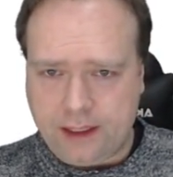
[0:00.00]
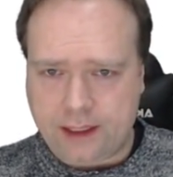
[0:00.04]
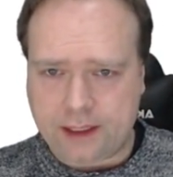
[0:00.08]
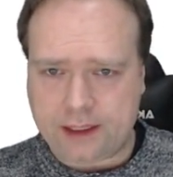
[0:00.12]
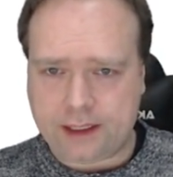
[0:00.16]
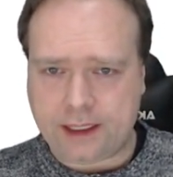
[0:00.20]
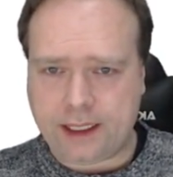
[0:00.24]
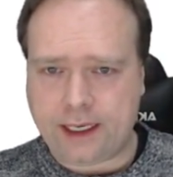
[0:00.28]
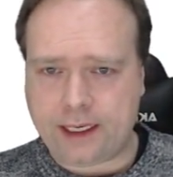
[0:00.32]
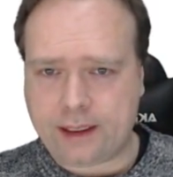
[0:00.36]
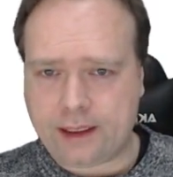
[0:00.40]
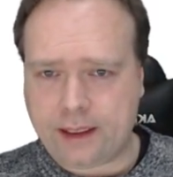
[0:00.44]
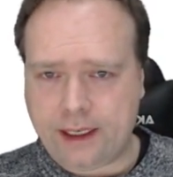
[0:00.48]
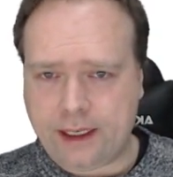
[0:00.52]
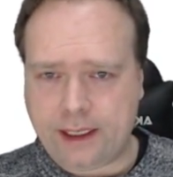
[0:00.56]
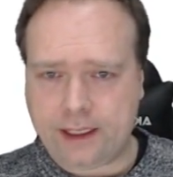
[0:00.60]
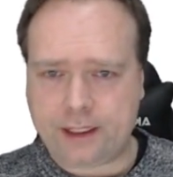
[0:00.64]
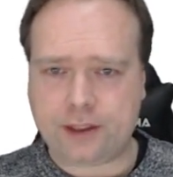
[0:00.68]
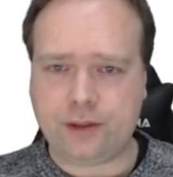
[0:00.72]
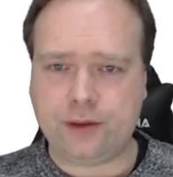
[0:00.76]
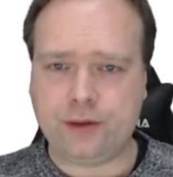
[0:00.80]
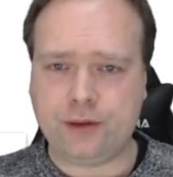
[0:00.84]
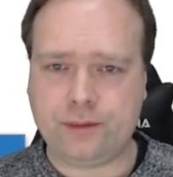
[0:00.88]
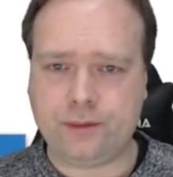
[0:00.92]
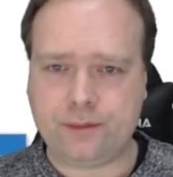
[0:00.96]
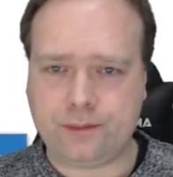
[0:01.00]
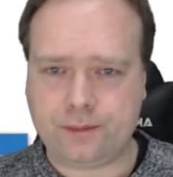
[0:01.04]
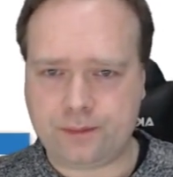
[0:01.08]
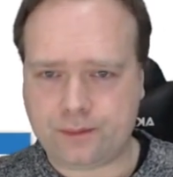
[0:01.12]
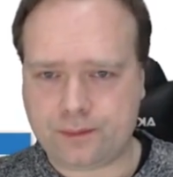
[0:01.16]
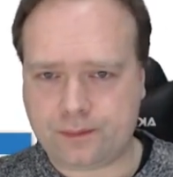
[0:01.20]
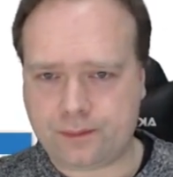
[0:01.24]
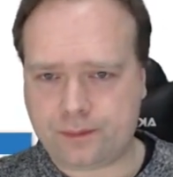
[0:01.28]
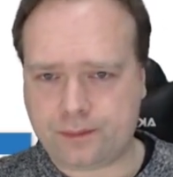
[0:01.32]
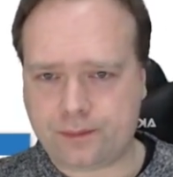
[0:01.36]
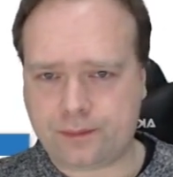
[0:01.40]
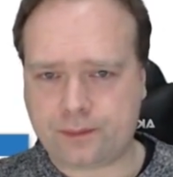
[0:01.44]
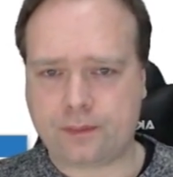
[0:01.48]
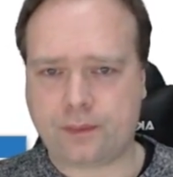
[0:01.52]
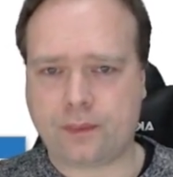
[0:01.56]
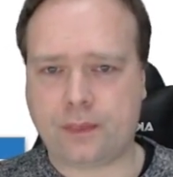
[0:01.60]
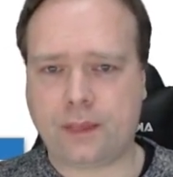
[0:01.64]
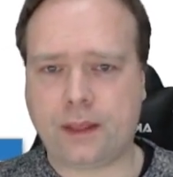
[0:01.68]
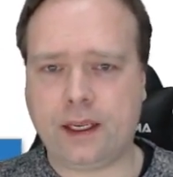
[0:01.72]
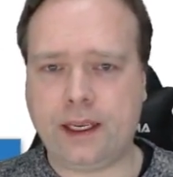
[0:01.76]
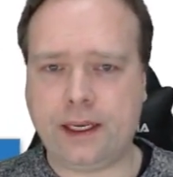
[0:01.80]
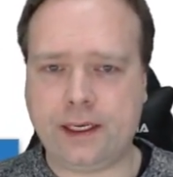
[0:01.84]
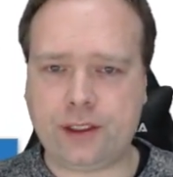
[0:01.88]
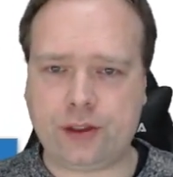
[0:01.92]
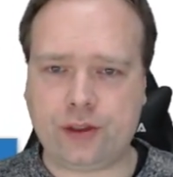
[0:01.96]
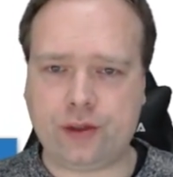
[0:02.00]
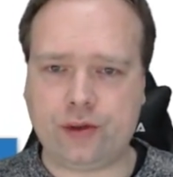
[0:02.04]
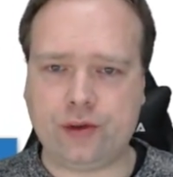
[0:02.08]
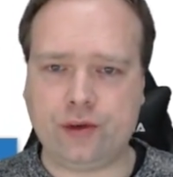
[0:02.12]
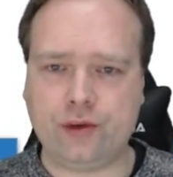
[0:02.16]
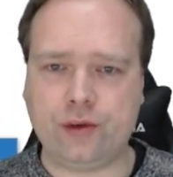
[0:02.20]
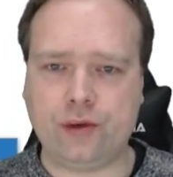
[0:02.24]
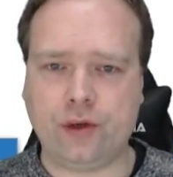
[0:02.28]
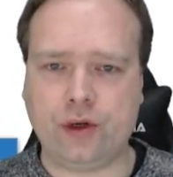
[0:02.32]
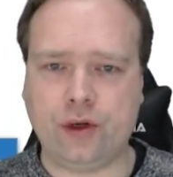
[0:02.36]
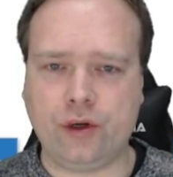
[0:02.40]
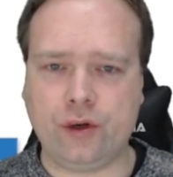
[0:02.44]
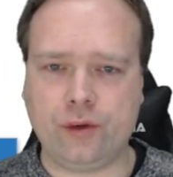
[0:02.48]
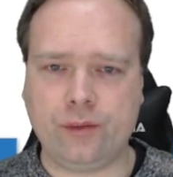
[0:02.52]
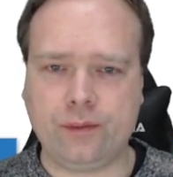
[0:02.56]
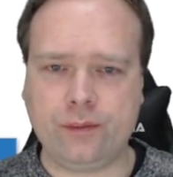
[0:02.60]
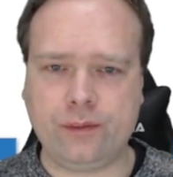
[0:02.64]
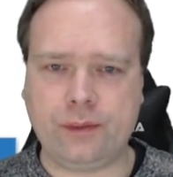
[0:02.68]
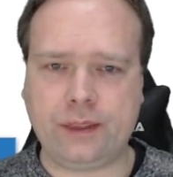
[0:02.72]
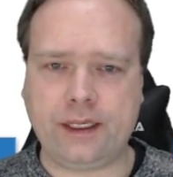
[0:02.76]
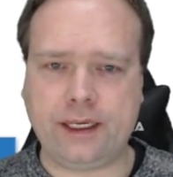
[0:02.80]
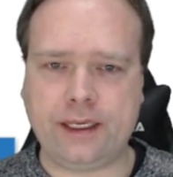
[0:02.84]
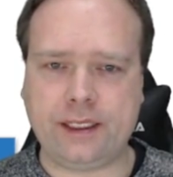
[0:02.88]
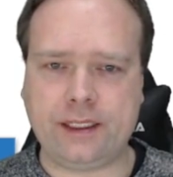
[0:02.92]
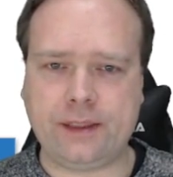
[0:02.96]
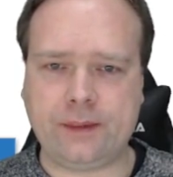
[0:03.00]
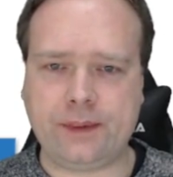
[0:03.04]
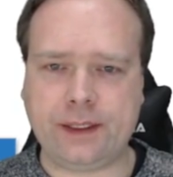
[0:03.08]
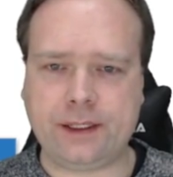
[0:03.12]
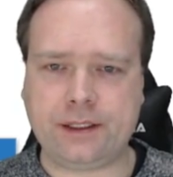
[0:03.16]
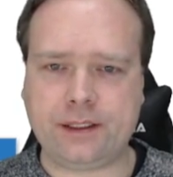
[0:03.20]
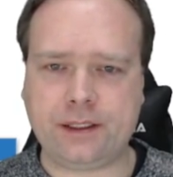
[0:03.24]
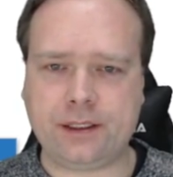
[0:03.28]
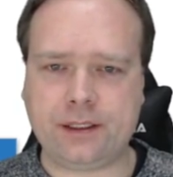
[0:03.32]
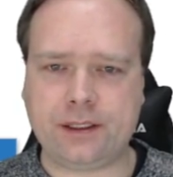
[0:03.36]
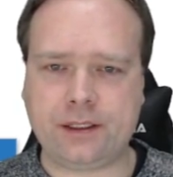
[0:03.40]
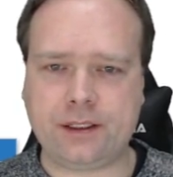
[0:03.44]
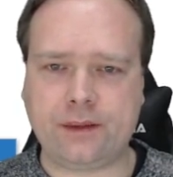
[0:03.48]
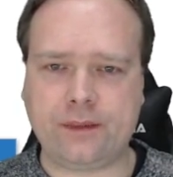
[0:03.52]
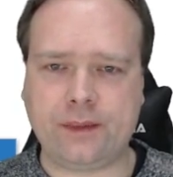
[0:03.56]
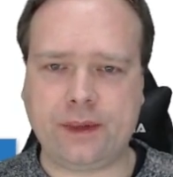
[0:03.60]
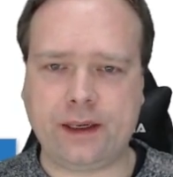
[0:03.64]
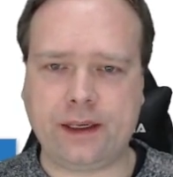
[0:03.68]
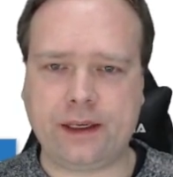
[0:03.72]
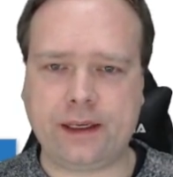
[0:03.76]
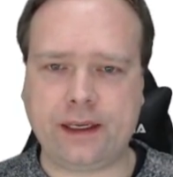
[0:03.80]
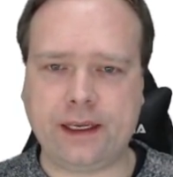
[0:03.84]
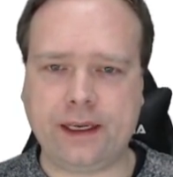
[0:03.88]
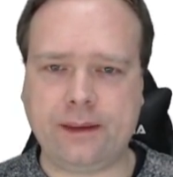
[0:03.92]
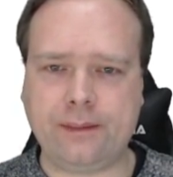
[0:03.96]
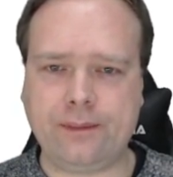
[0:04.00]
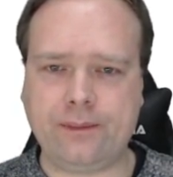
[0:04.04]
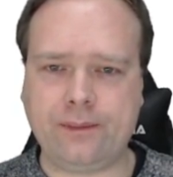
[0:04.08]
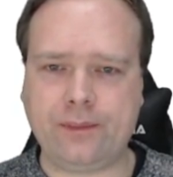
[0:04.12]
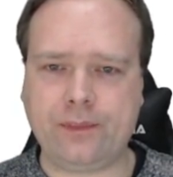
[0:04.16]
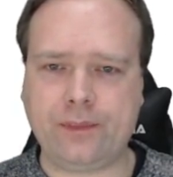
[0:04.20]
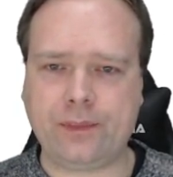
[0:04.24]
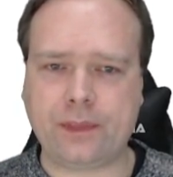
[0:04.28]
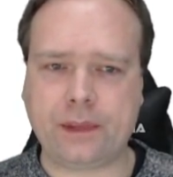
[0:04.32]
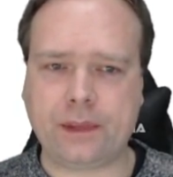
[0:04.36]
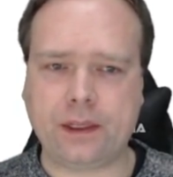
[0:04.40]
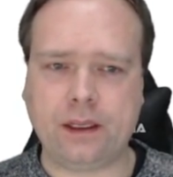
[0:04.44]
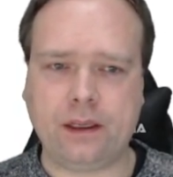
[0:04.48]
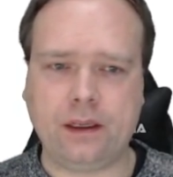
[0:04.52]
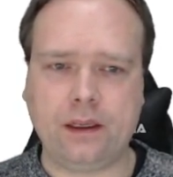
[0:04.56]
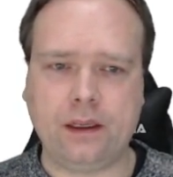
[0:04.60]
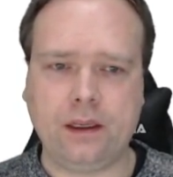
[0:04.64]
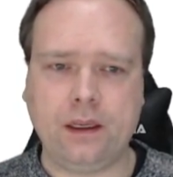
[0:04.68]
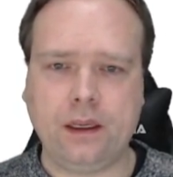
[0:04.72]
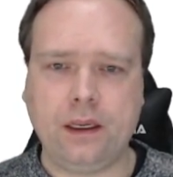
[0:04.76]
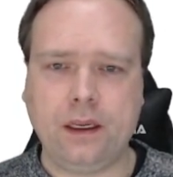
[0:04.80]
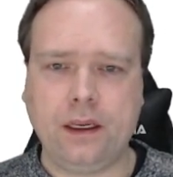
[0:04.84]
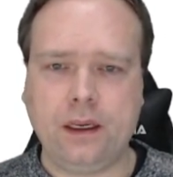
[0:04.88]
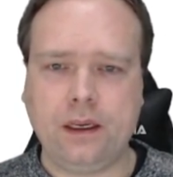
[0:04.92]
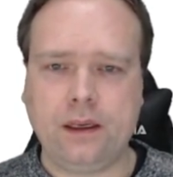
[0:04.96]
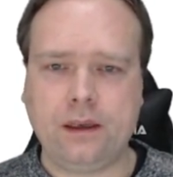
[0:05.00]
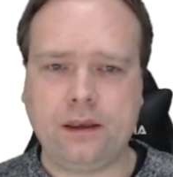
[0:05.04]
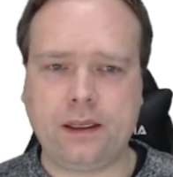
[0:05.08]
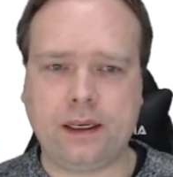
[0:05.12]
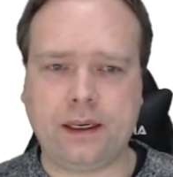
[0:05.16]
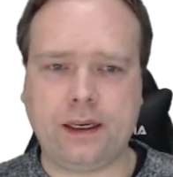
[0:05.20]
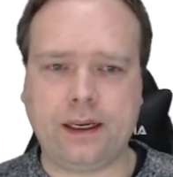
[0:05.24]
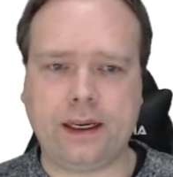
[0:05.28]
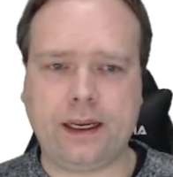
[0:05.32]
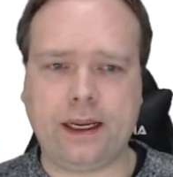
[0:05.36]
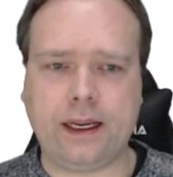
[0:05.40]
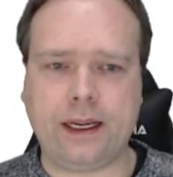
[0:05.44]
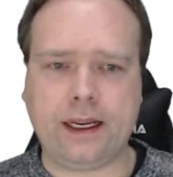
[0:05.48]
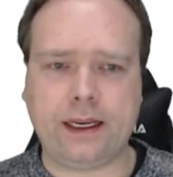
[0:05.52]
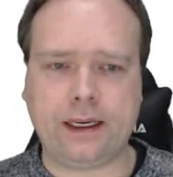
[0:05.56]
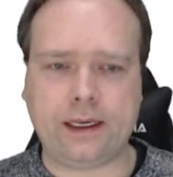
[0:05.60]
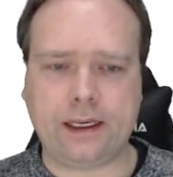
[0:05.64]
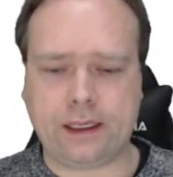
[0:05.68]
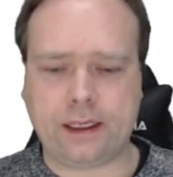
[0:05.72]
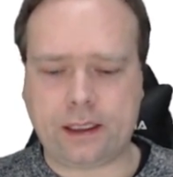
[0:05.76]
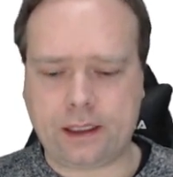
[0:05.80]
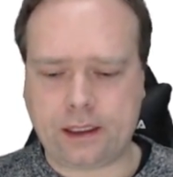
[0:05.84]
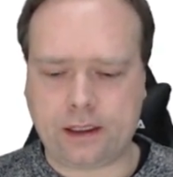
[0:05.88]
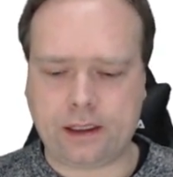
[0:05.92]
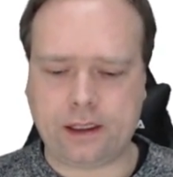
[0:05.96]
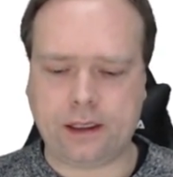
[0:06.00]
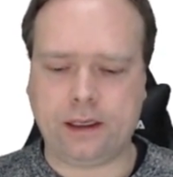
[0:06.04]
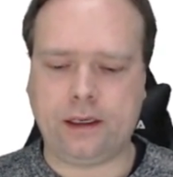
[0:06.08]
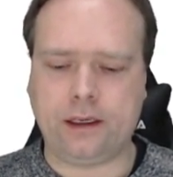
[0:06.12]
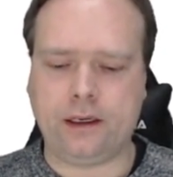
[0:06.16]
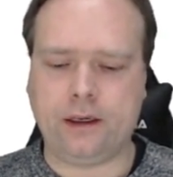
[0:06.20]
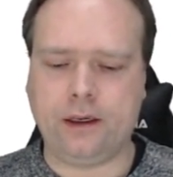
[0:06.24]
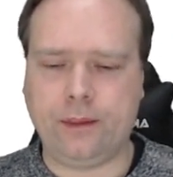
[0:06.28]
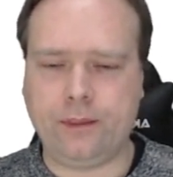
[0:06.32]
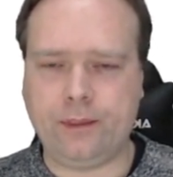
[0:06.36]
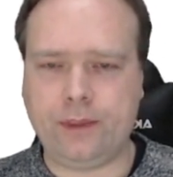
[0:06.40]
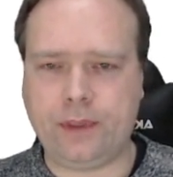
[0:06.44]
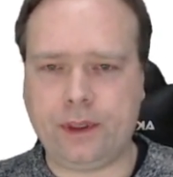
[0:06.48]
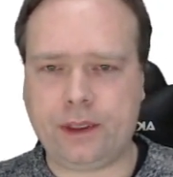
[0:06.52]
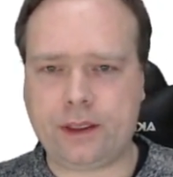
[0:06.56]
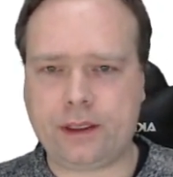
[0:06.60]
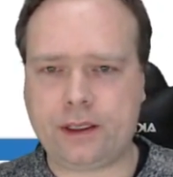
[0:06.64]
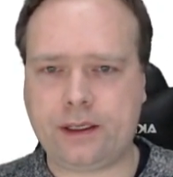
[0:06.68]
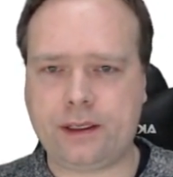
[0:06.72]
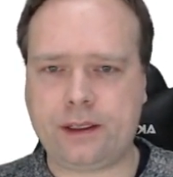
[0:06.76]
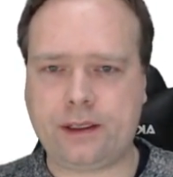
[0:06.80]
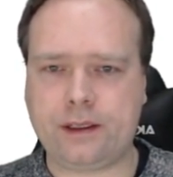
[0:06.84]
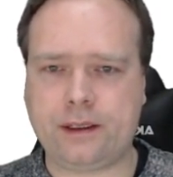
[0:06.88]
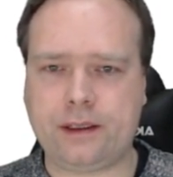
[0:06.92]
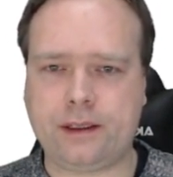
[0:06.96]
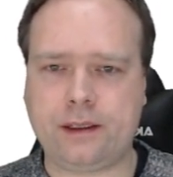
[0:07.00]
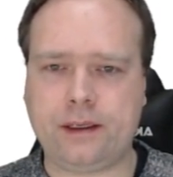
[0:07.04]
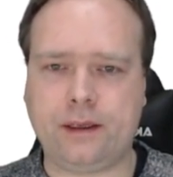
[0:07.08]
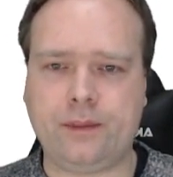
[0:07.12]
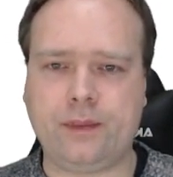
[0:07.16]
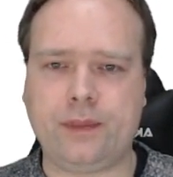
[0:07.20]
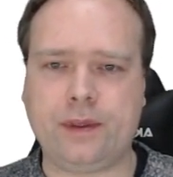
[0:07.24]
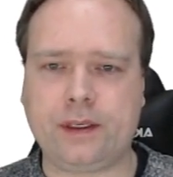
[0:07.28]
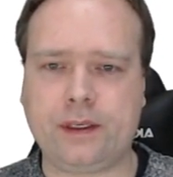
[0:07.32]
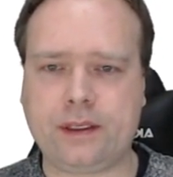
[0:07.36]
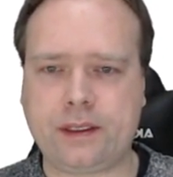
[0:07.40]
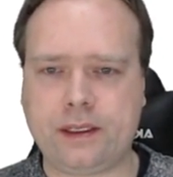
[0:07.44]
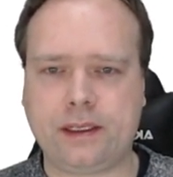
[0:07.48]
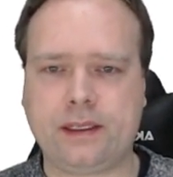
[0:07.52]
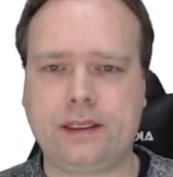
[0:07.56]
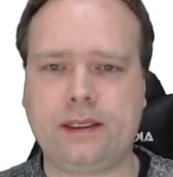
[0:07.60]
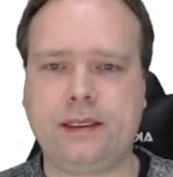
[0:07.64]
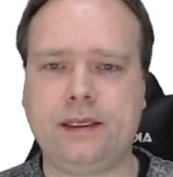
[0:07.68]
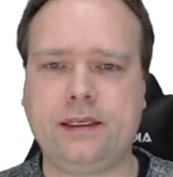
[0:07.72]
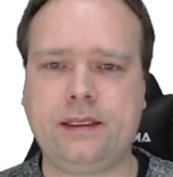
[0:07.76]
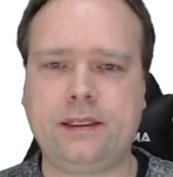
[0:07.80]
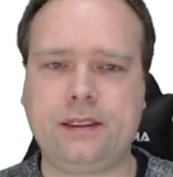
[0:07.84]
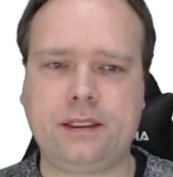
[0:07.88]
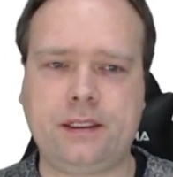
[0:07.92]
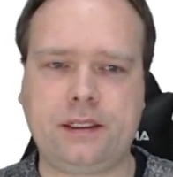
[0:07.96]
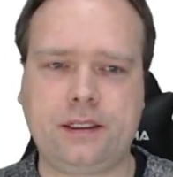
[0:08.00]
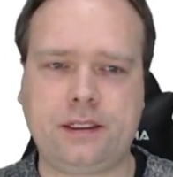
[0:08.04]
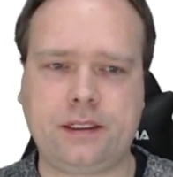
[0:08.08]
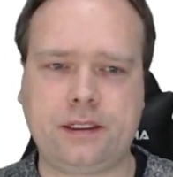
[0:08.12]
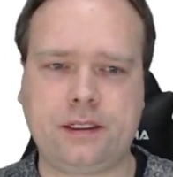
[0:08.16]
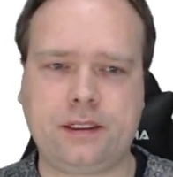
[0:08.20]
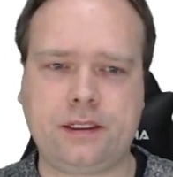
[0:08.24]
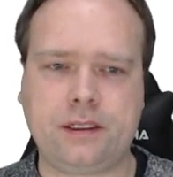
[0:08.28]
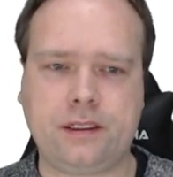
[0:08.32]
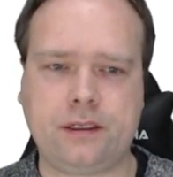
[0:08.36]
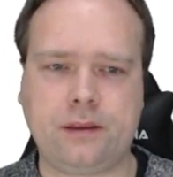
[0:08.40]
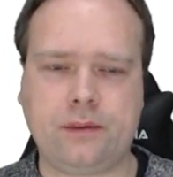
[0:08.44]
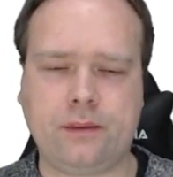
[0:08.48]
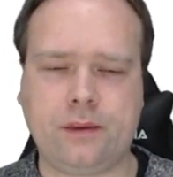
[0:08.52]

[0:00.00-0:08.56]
Let us add a H2 open database system right there. Then I added Lombok like this.